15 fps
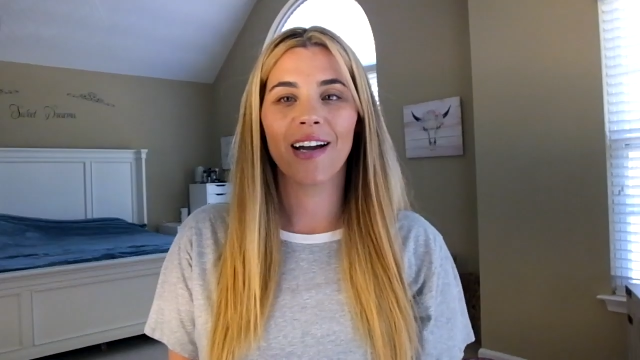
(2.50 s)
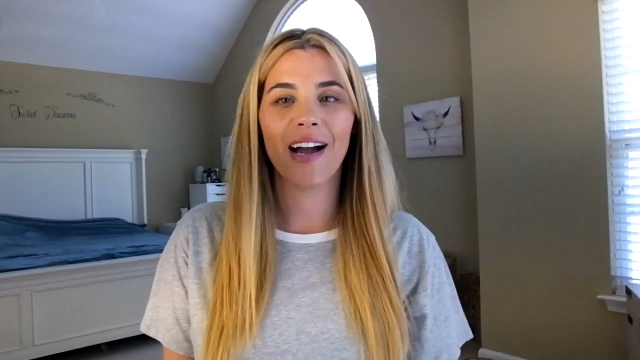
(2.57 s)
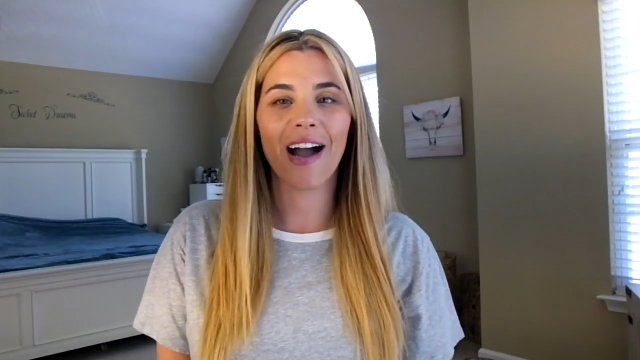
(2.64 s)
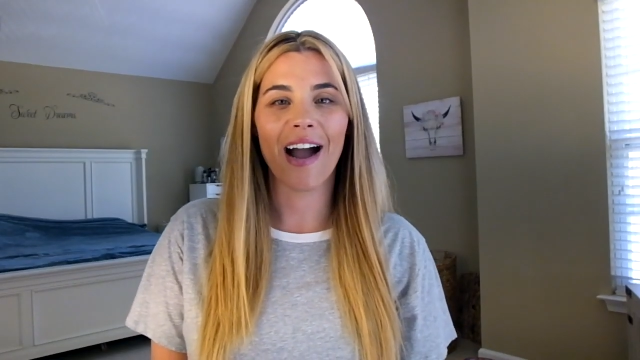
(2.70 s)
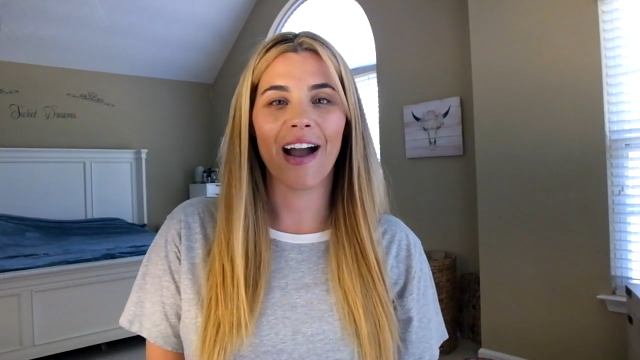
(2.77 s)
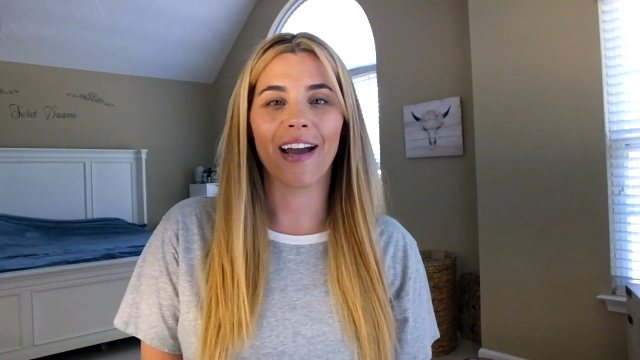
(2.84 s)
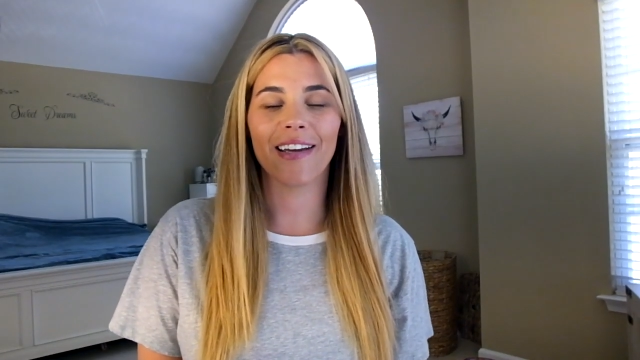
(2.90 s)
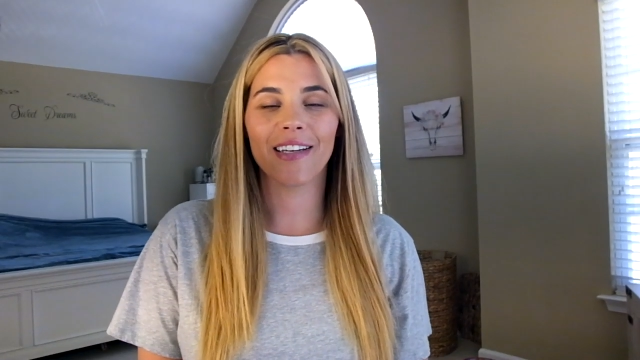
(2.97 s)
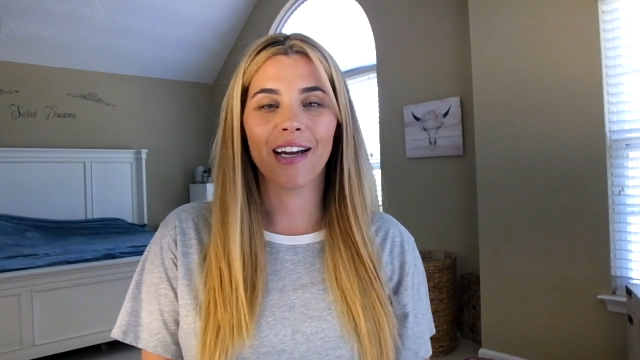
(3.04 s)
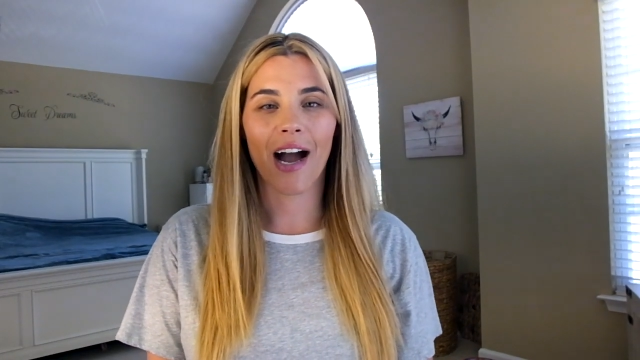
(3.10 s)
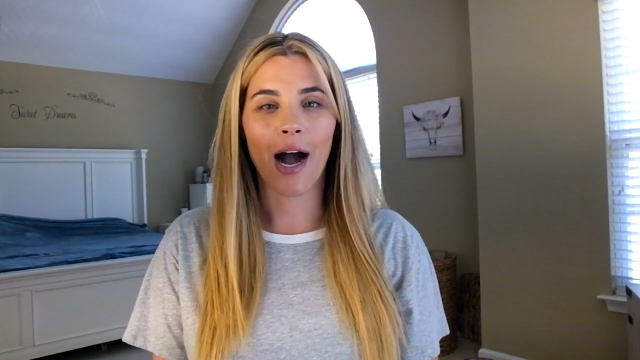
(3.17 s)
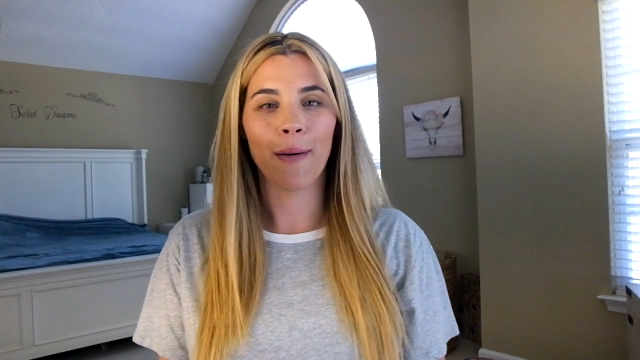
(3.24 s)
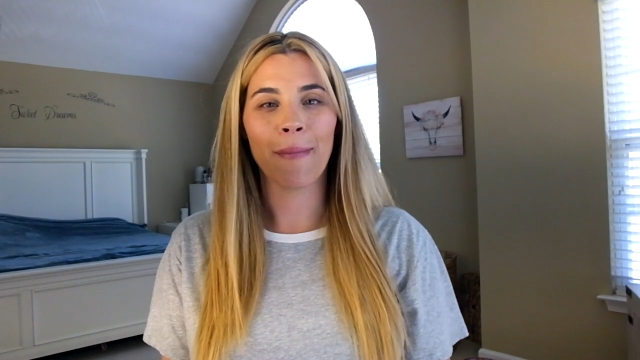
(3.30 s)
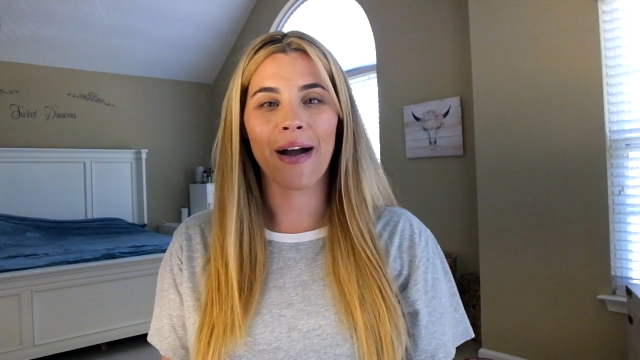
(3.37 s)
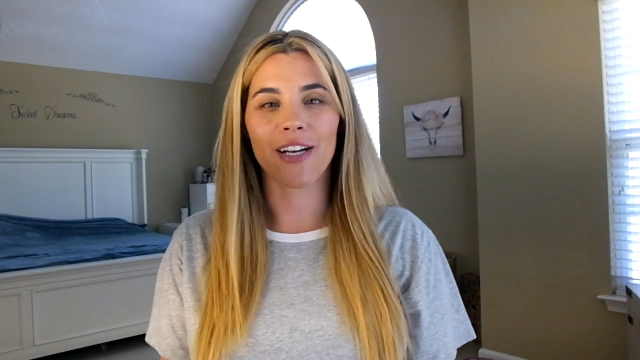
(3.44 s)
Hi,
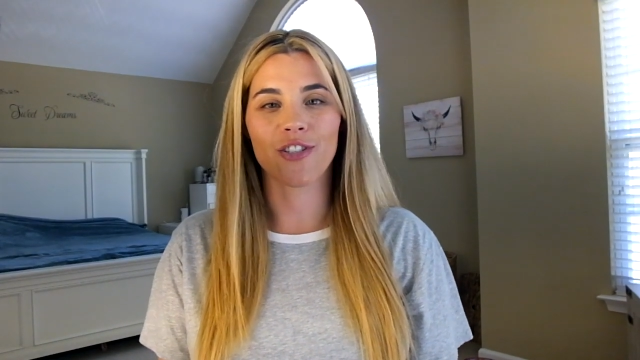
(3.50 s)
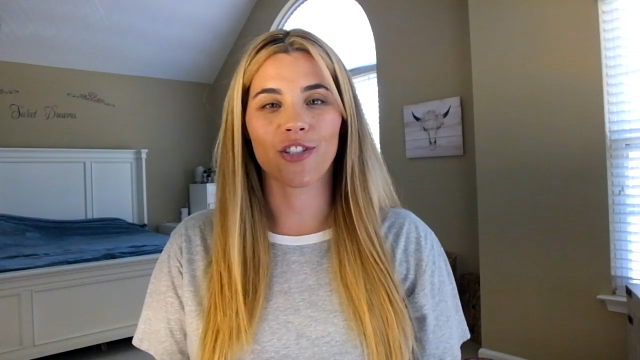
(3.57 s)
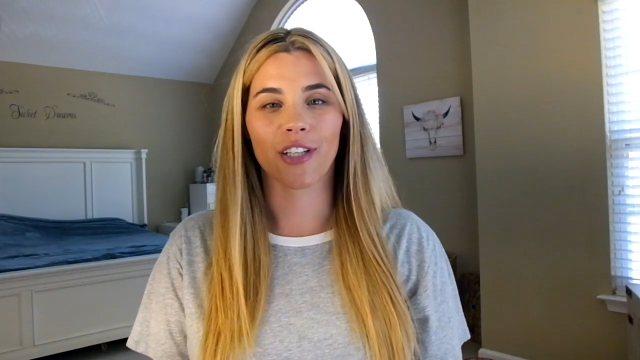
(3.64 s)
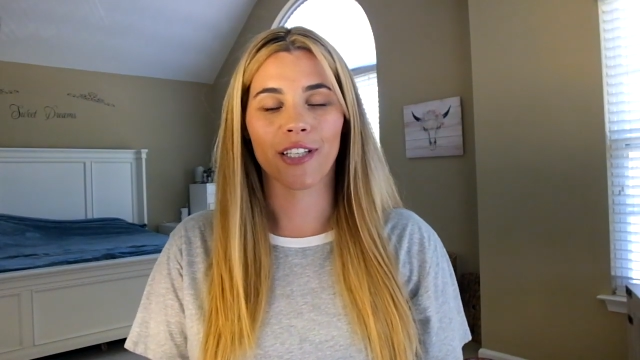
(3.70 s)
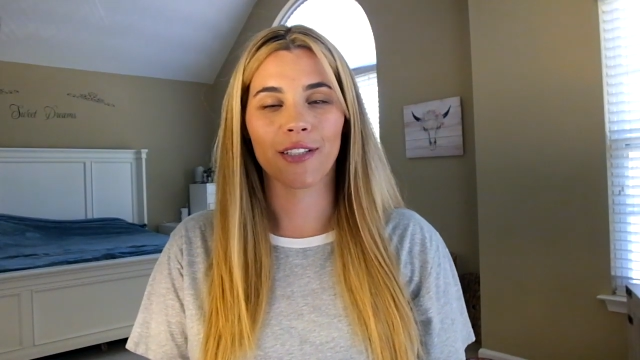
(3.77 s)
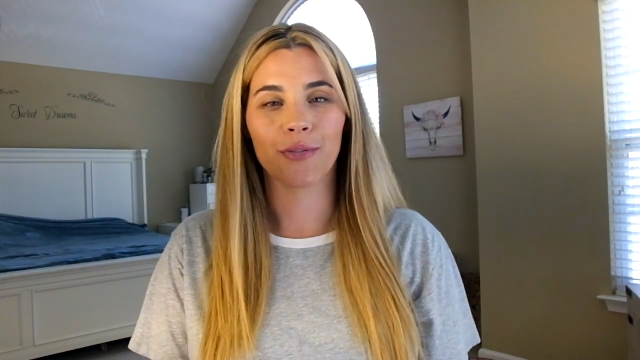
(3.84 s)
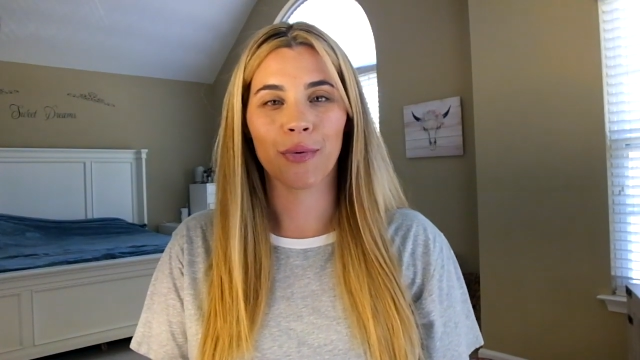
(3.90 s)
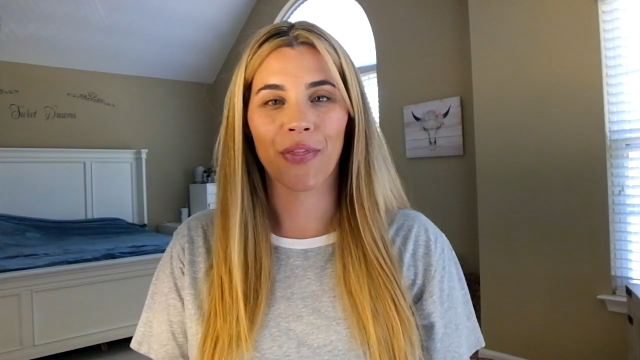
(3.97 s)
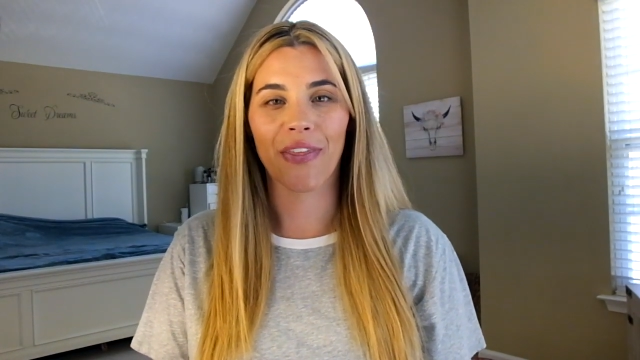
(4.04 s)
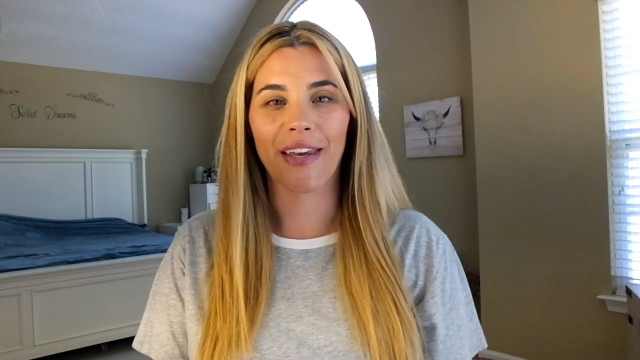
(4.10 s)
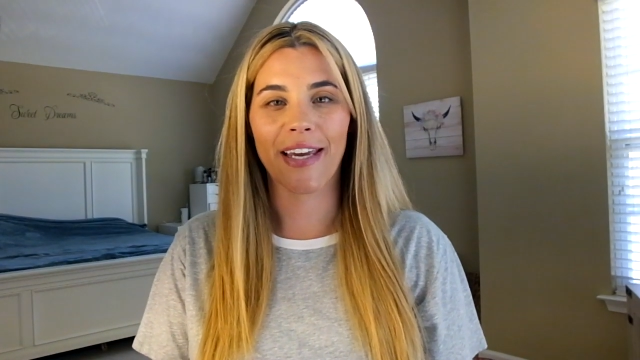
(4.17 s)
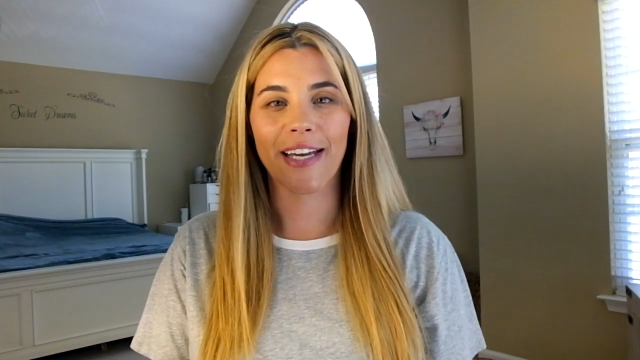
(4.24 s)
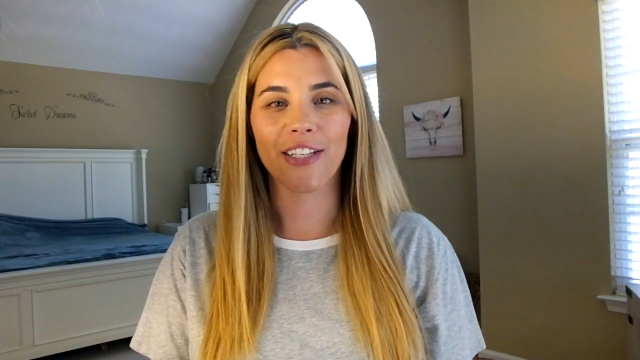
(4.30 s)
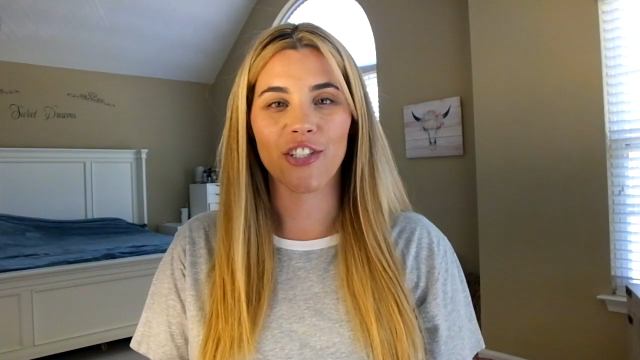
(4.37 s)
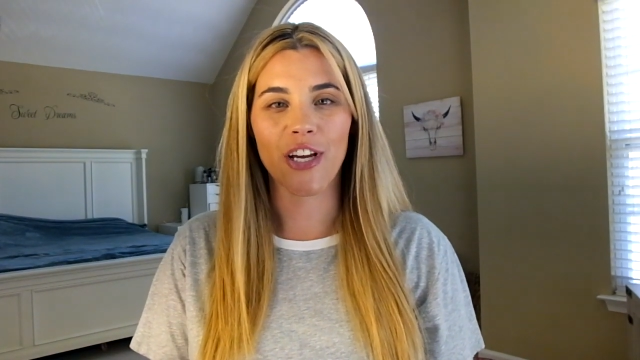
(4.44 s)
I'm Ashley with
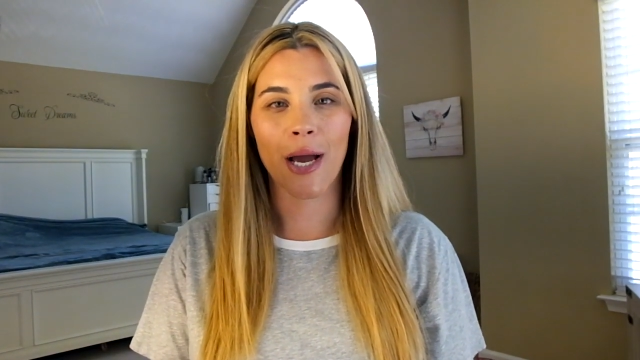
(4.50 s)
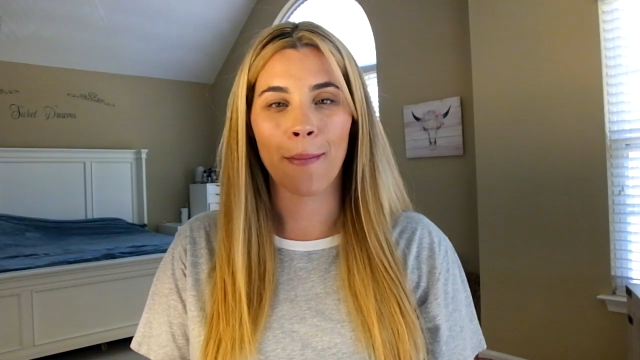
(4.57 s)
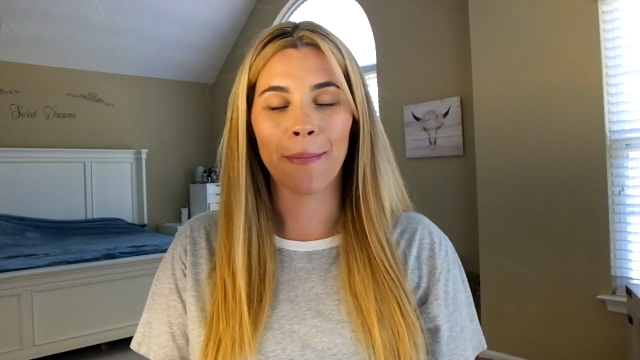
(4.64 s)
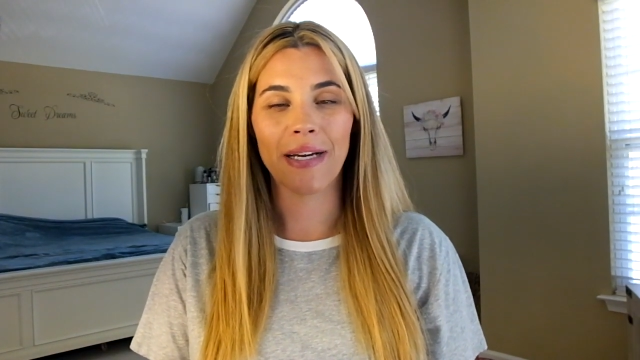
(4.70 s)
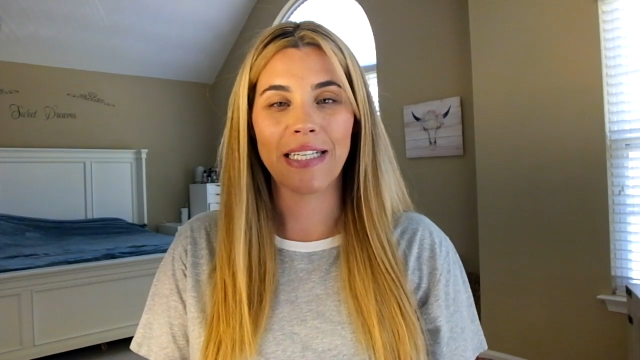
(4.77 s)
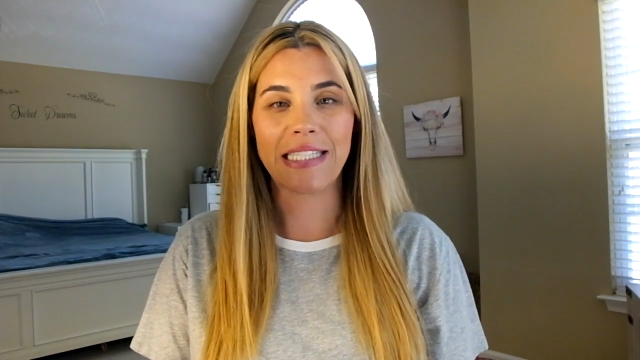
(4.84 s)
EHM,